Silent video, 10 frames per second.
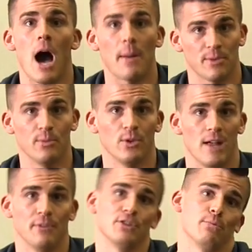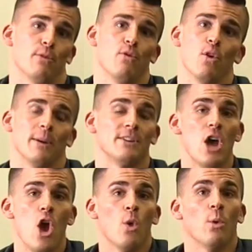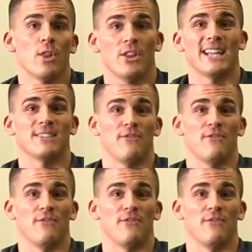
optimal levels of performance. Whether that's